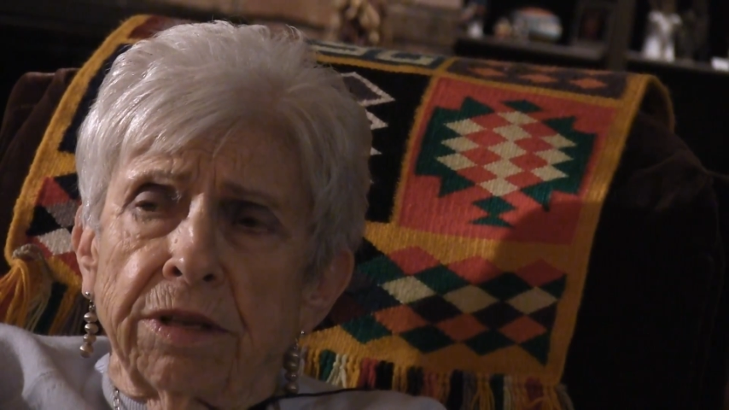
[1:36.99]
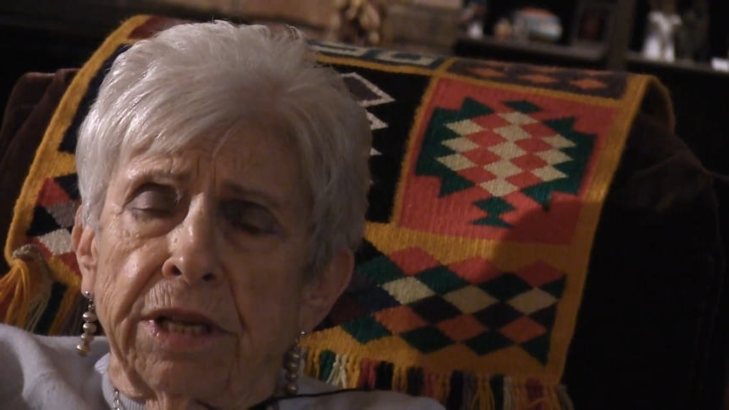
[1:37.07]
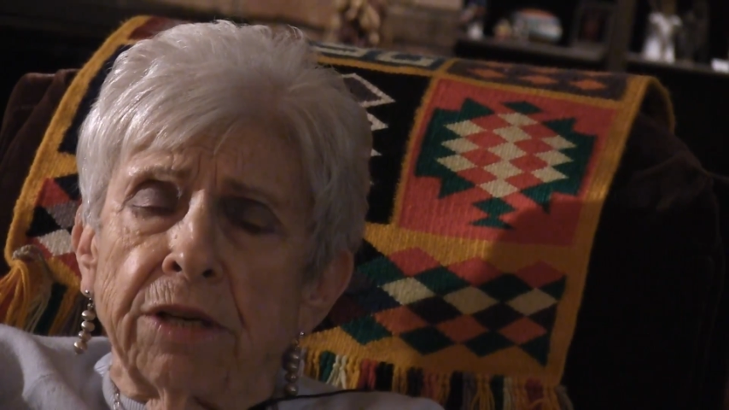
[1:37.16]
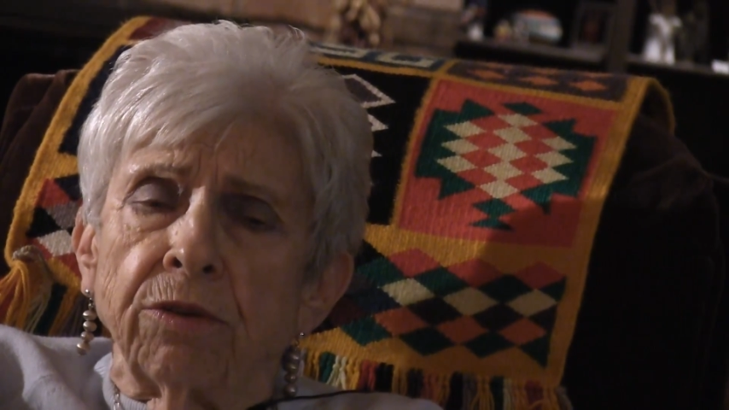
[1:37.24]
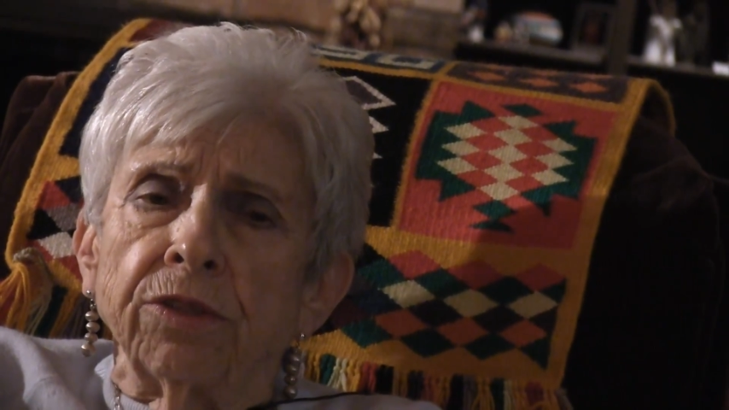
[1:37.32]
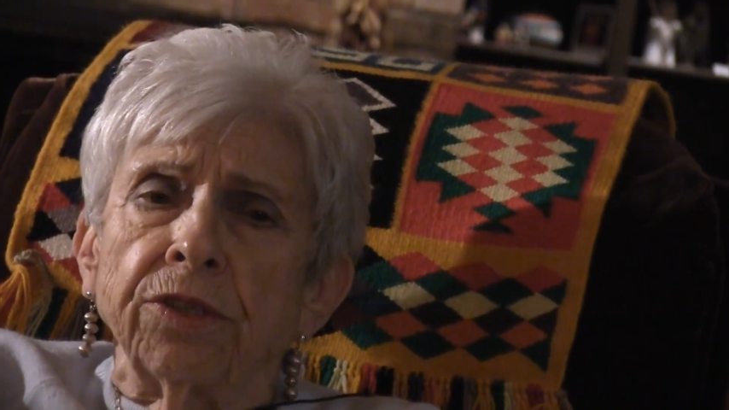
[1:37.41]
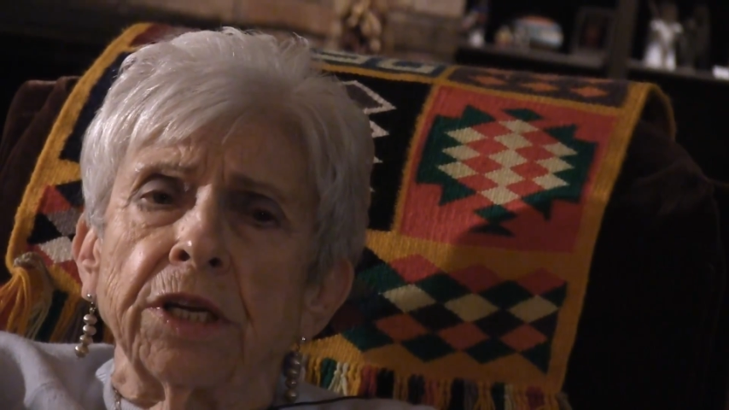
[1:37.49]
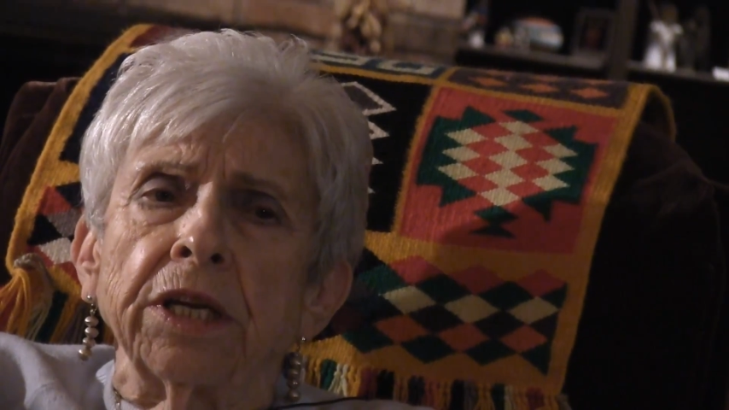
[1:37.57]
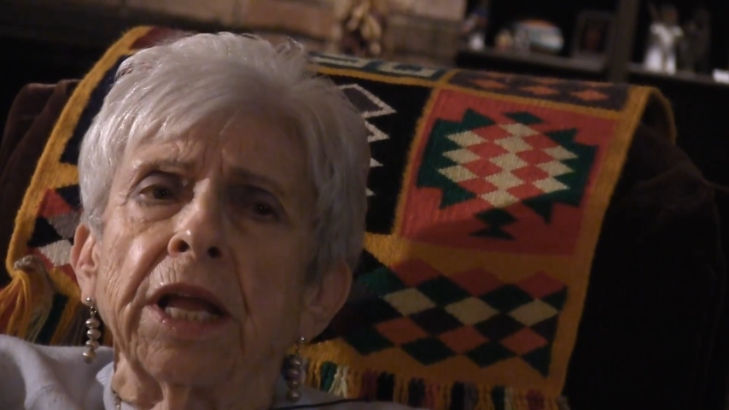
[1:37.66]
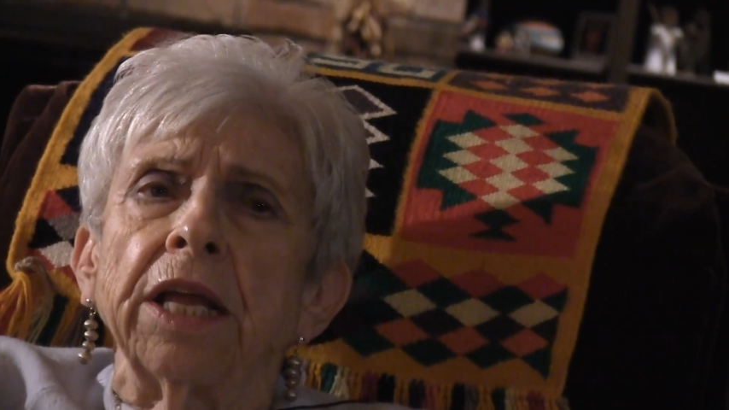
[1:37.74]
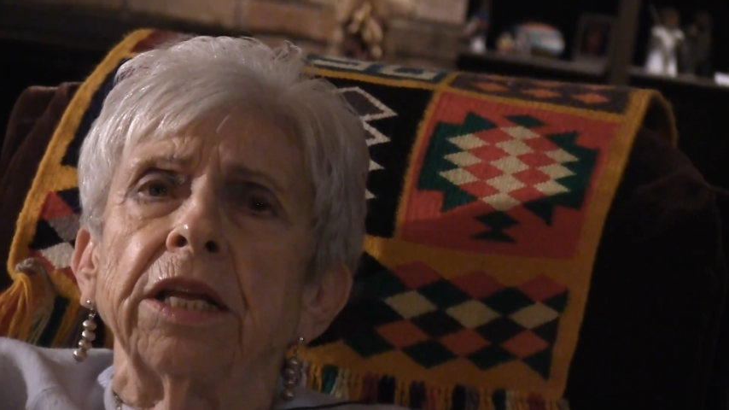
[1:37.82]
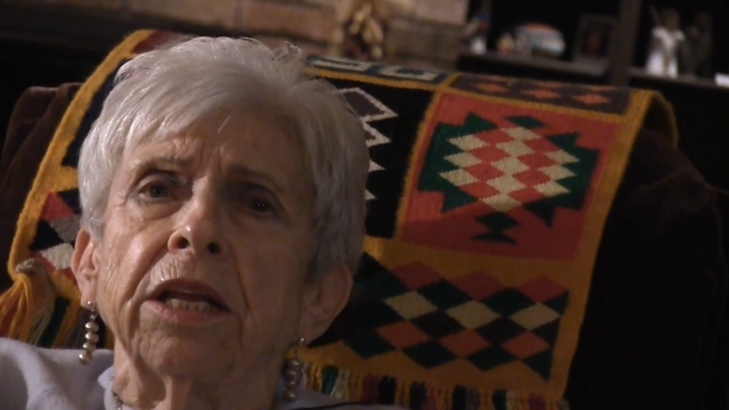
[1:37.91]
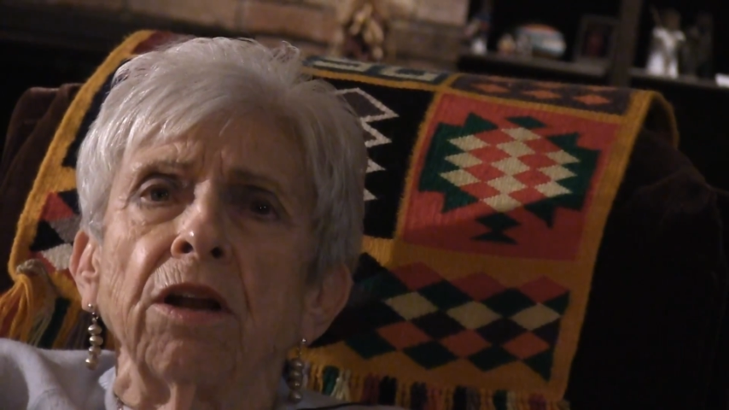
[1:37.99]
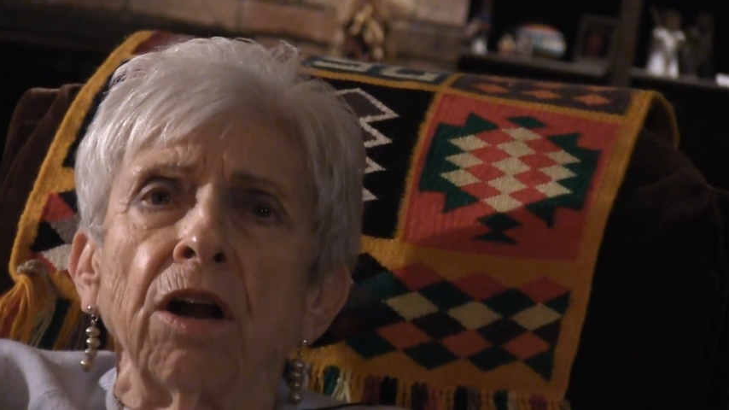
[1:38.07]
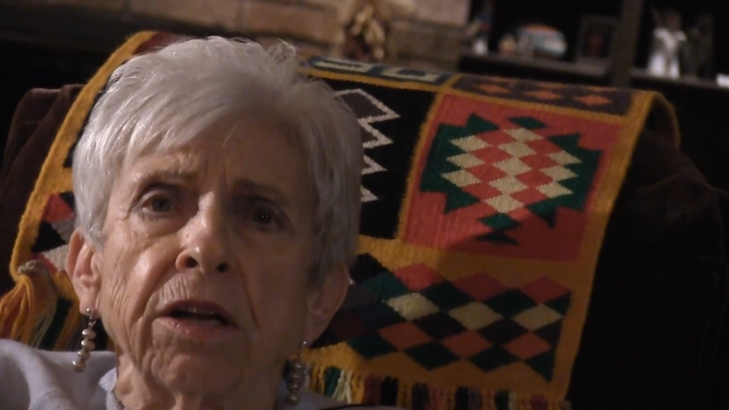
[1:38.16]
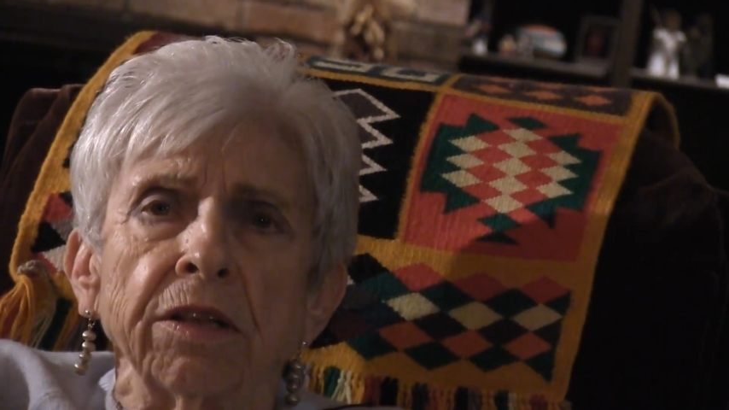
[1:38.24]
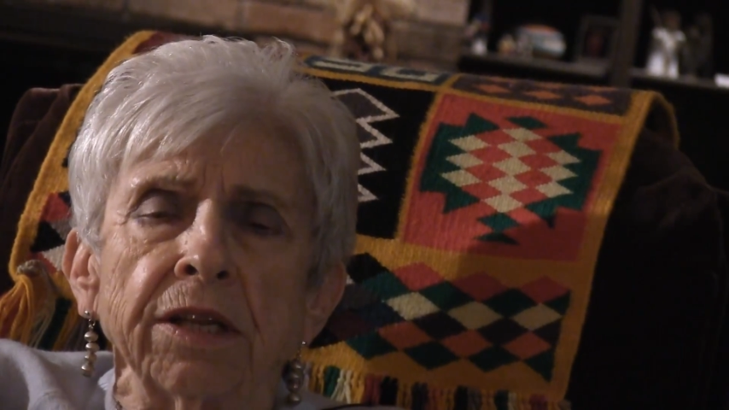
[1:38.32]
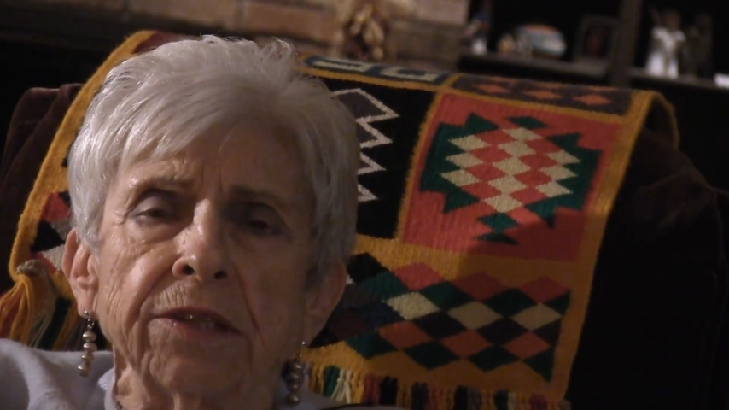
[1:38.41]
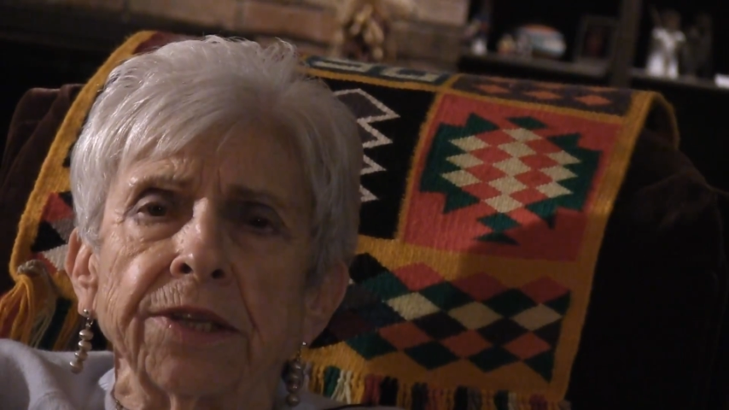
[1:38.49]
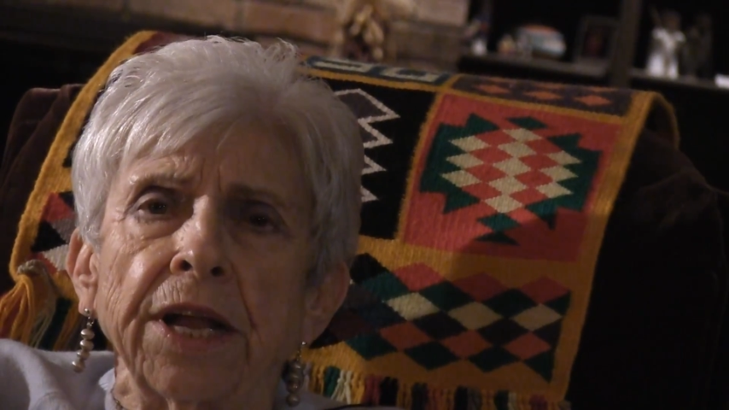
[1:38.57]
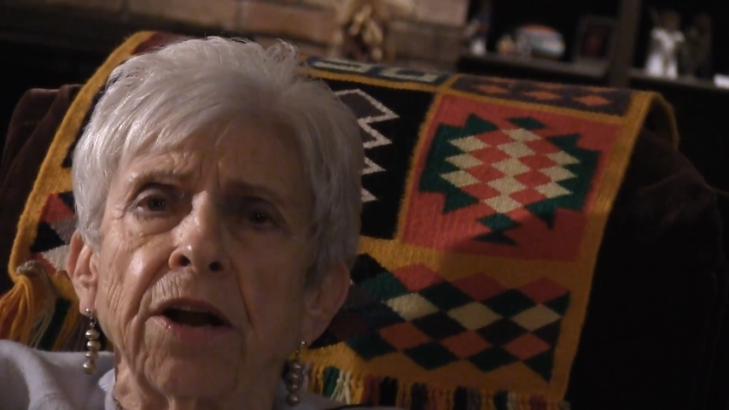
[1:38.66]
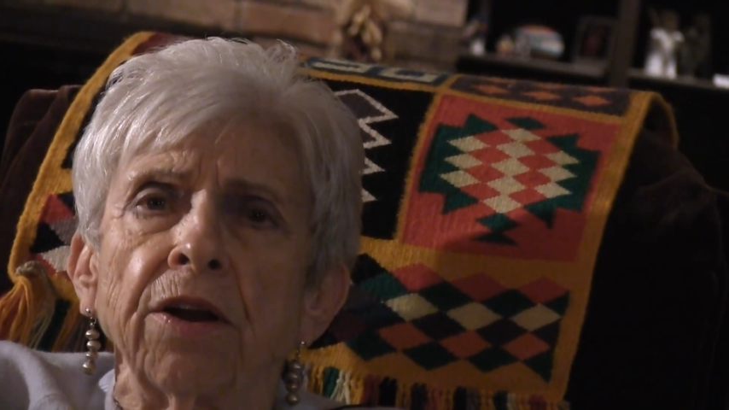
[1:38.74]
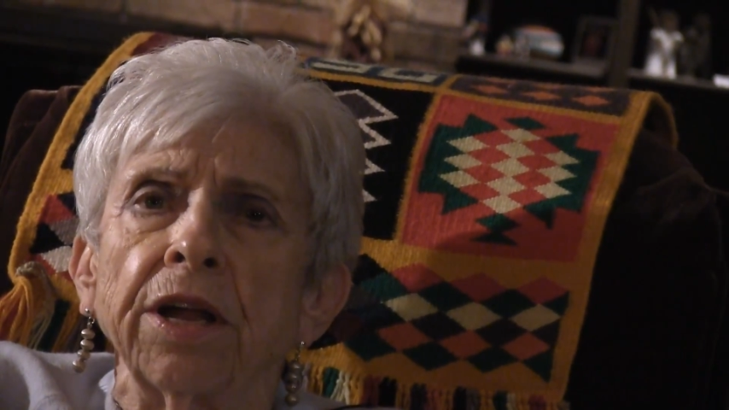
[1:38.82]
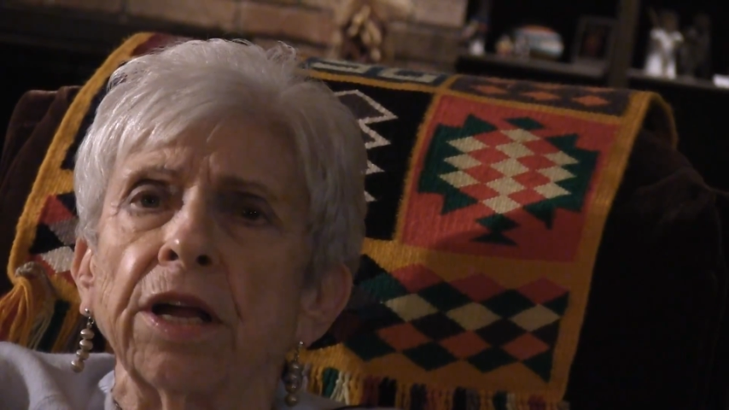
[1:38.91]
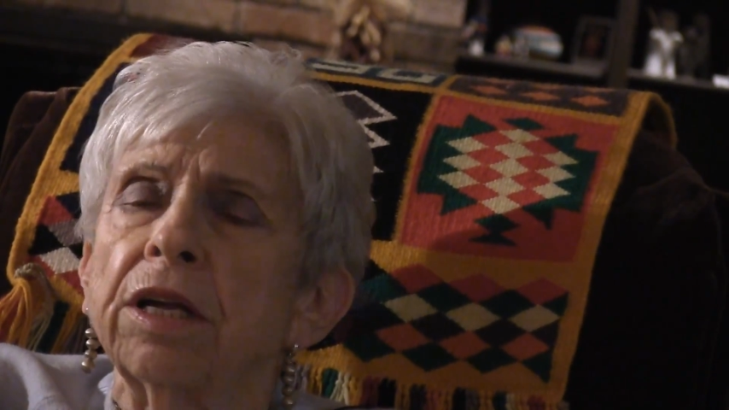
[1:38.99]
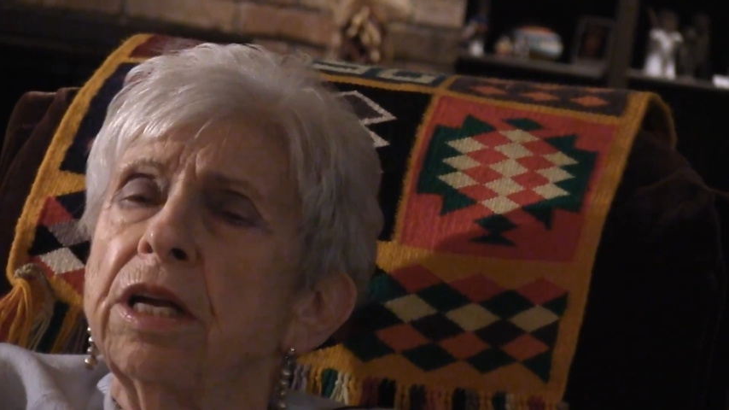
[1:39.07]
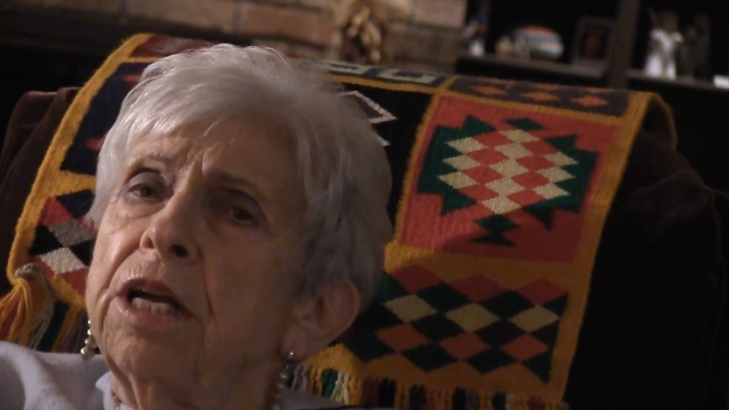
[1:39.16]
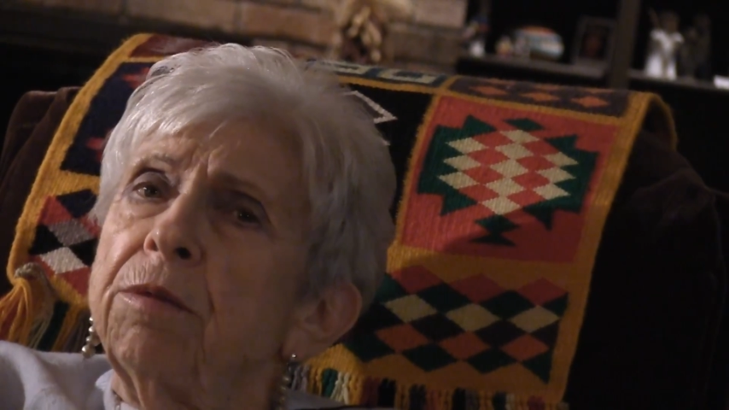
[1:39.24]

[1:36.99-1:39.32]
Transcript: interested in Indian art in this area,